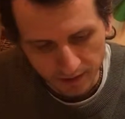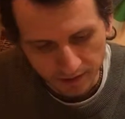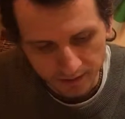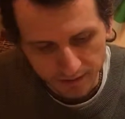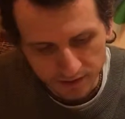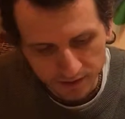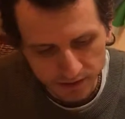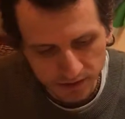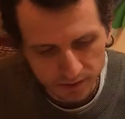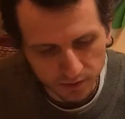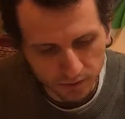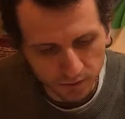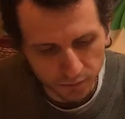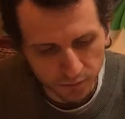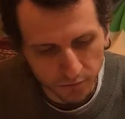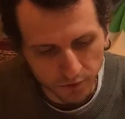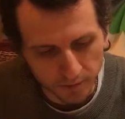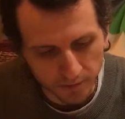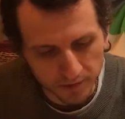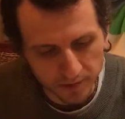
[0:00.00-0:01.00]
This is
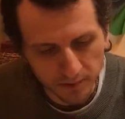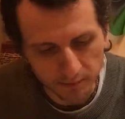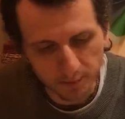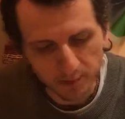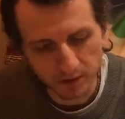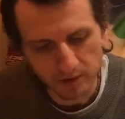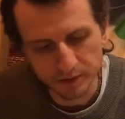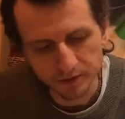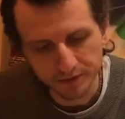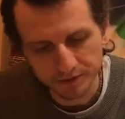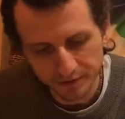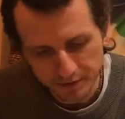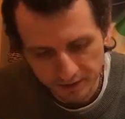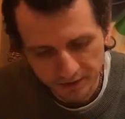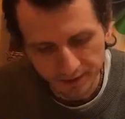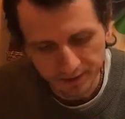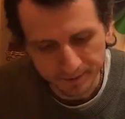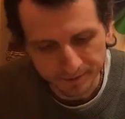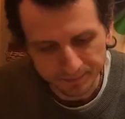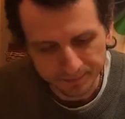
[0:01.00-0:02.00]
confirmed in the Bhagavad
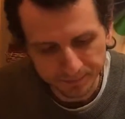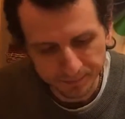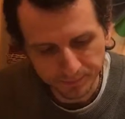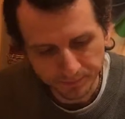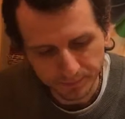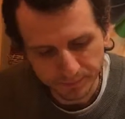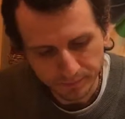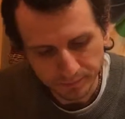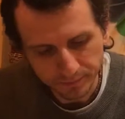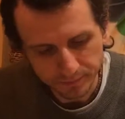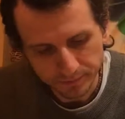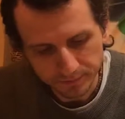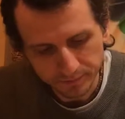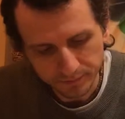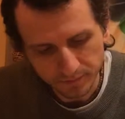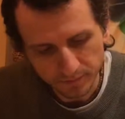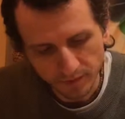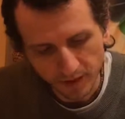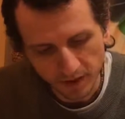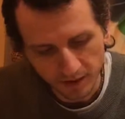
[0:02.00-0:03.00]
Gita.
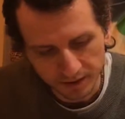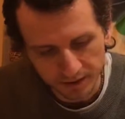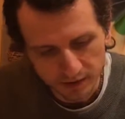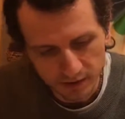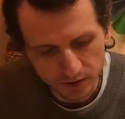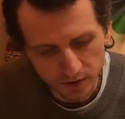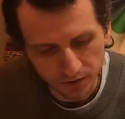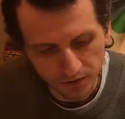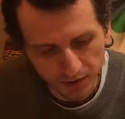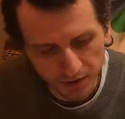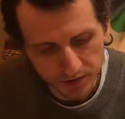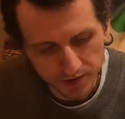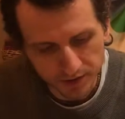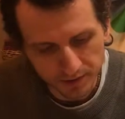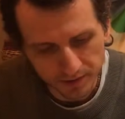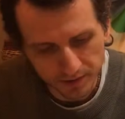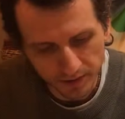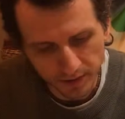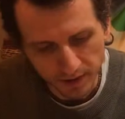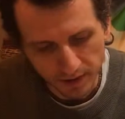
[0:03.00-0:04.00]
In this
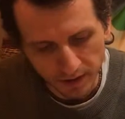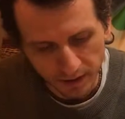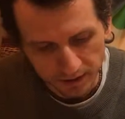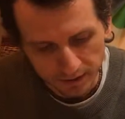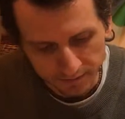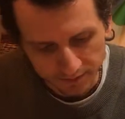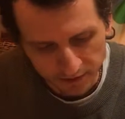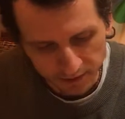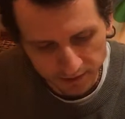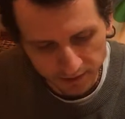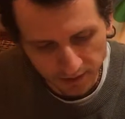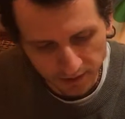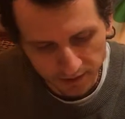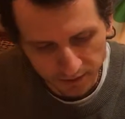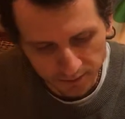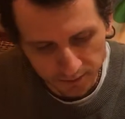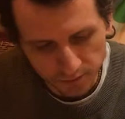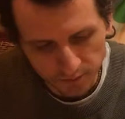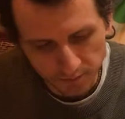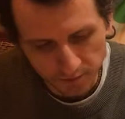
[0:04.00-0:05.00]
connection, detailed
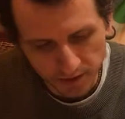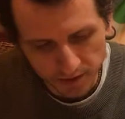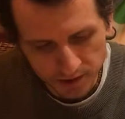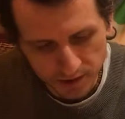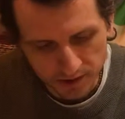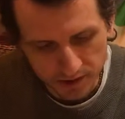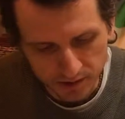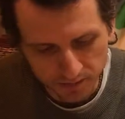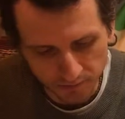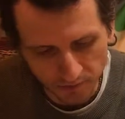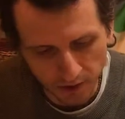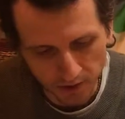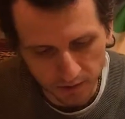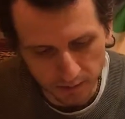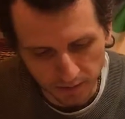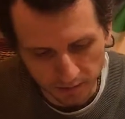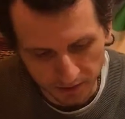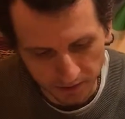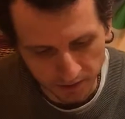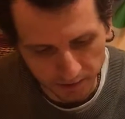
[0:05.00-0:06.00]
information is
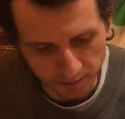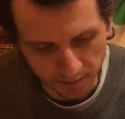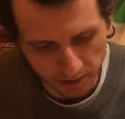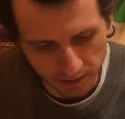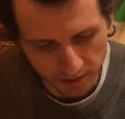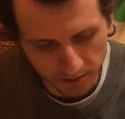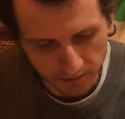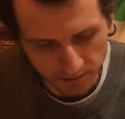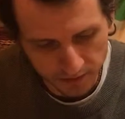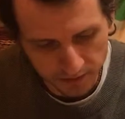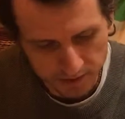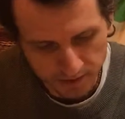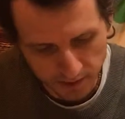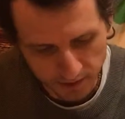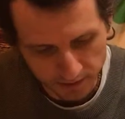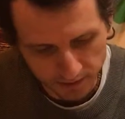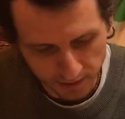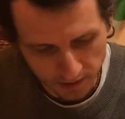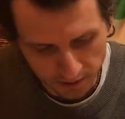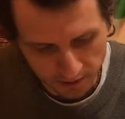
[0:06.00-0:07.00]
available in the Bhagavad
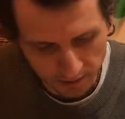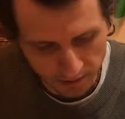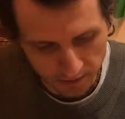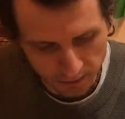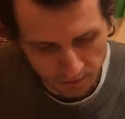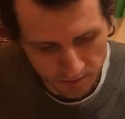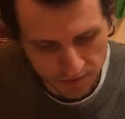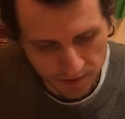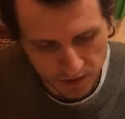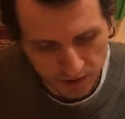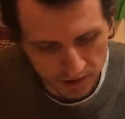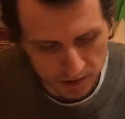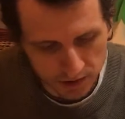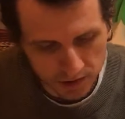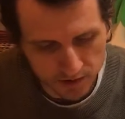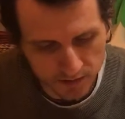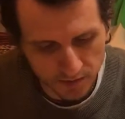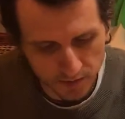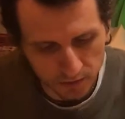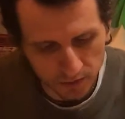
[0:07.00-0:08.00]
Sandarbha of Srila
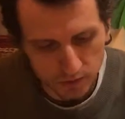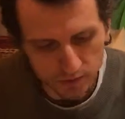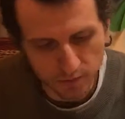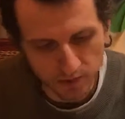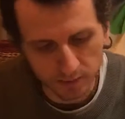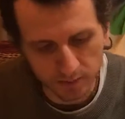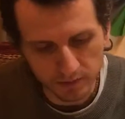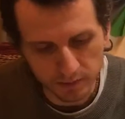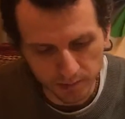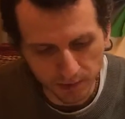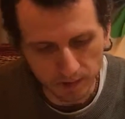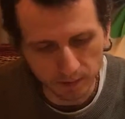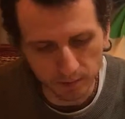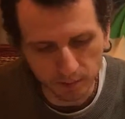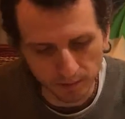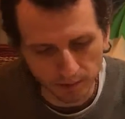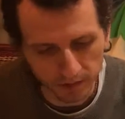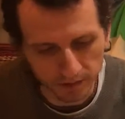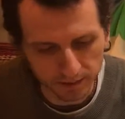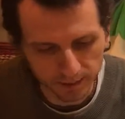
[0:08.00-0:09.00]
Jiva Goswami
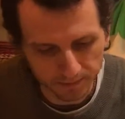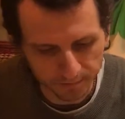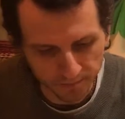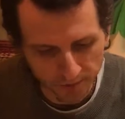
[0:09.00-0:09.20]
Prabhupada.